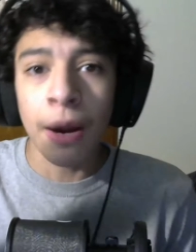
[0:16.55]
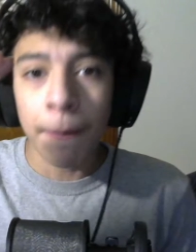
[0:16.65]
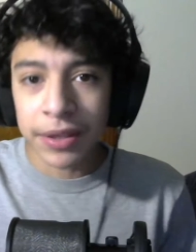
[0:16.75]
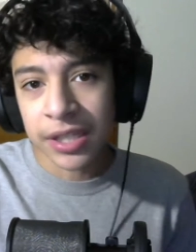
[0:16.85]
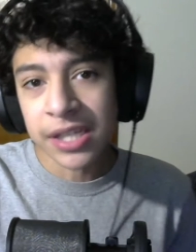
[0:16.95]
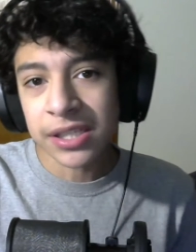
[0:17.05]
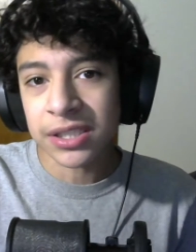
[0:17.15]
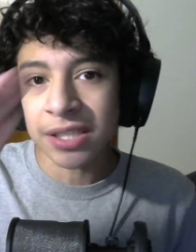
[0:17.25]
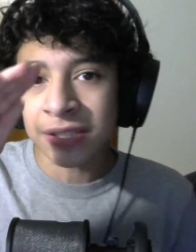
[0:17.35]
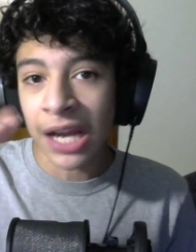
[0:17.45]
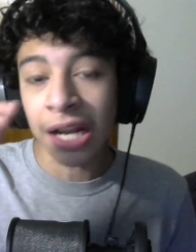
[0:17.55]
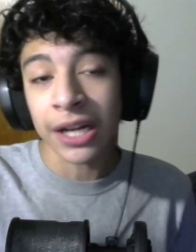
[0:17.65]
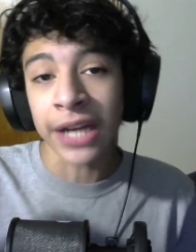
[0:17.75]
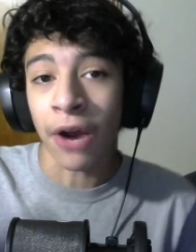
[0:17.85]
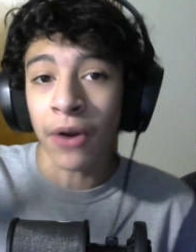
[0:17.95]
but this is not going
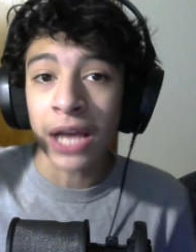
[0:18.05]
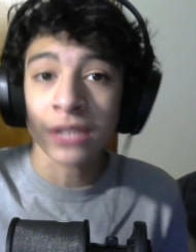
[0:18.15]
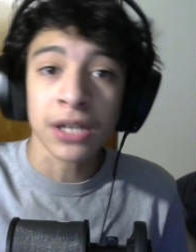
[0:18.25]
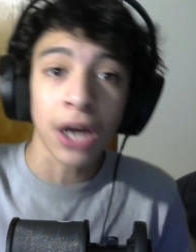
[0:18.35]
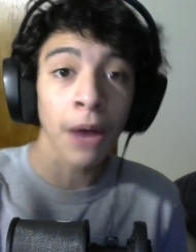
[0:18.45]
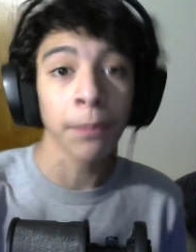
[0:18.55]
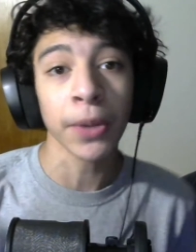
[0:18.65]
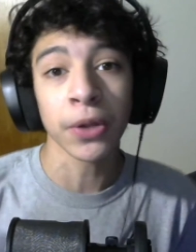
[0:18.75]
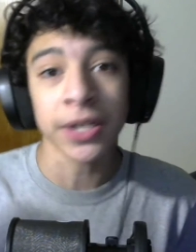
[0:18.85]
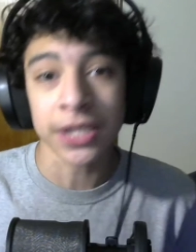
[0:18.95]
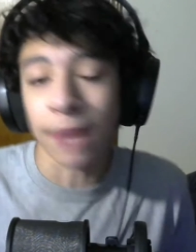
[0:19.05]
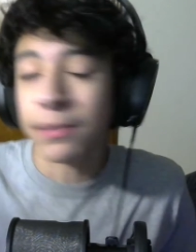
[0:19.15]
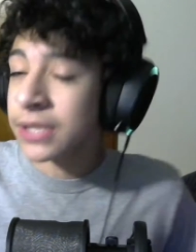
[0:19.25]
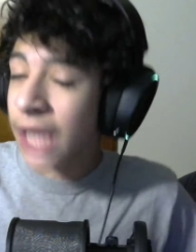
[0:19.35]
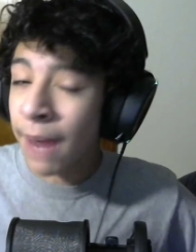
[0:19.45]
to count as an uploading time
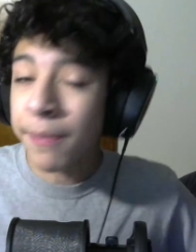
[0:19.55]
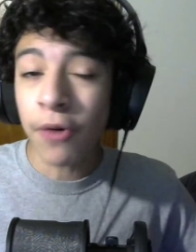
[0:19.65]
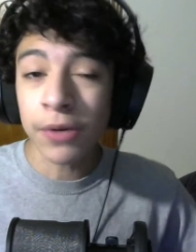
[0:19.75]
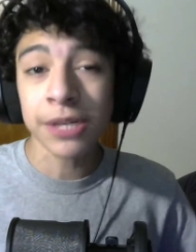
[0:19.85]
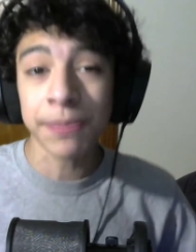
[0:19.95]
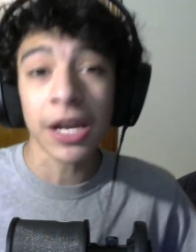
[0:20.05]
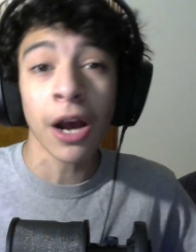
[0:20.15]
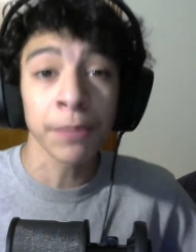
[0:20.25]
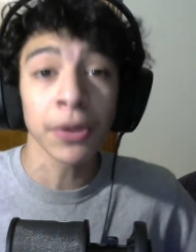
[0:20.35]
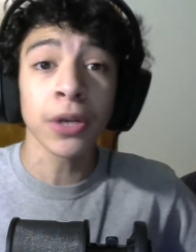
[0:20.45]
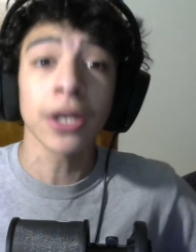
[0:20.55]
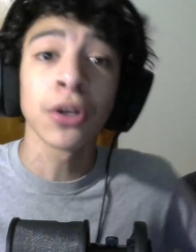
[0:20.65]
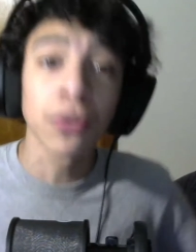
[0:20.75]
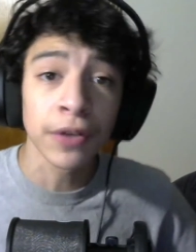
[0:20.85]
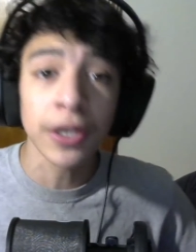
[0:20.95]
because I'm going to be uploading a
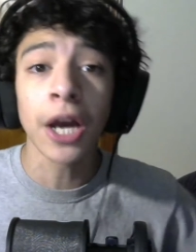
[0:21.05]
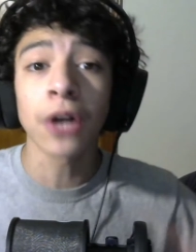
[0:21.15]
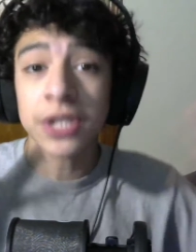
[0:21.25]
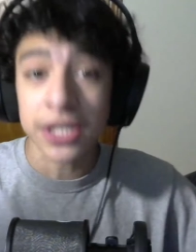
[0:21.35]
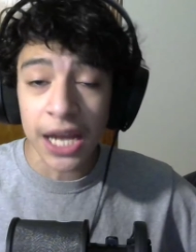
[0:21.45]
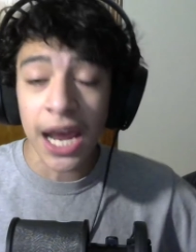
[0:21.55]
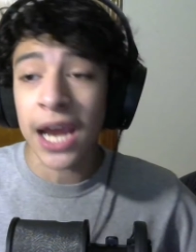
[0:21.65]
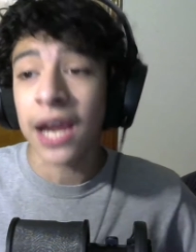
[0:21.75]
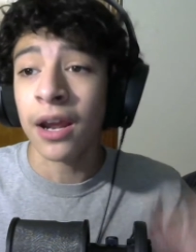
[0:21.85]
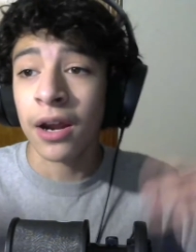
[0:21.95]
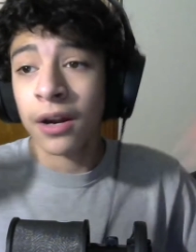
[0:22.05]
new video today